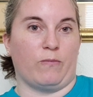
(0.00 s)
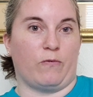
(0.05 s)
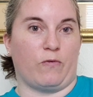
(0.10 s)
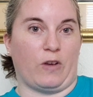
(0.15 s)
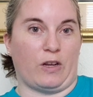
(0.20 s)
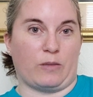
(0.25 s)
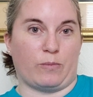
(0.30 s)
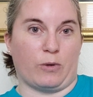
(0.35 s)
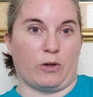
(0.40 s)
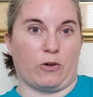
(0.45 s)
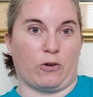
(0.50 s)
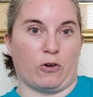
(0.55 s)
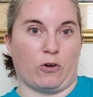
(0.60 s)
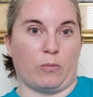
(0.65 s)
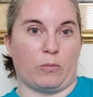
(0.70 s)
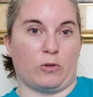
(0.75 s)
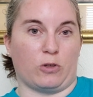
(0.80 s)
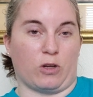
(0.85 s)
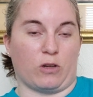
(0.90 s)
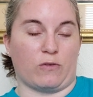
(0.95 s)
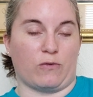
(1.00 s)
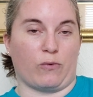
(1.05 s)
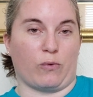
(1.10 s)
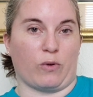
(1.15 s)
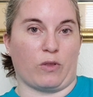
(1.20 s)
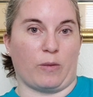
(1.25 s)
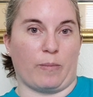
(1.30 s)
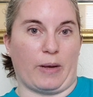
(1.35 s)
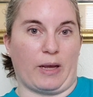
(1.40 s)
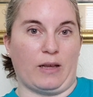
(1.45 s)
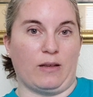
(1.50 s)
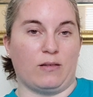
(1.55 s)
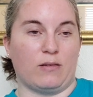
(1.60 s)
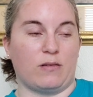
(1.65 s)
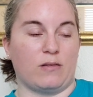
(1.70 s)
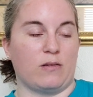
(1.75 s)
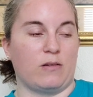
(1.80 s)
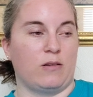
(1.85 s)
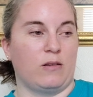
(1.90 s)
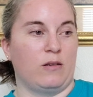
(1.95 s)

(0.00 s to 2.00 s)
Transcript: Facebook group just for the base,